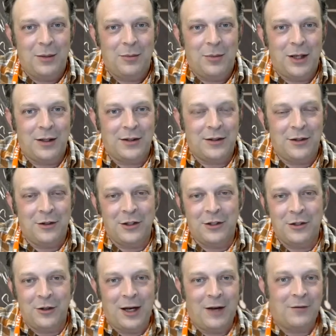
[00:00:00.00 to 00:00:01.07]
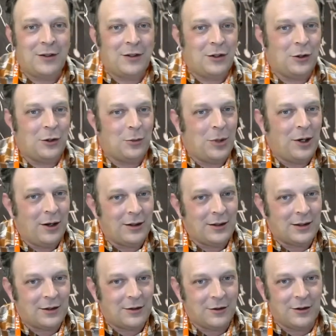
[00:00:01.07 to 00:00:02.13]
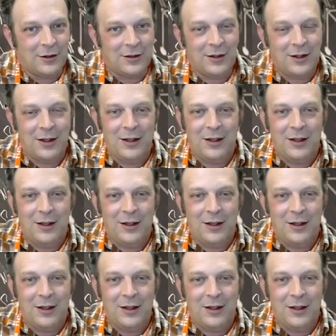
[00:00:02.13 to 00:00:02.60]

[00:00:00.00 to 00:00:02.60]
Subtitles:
But as soon as you have two particles,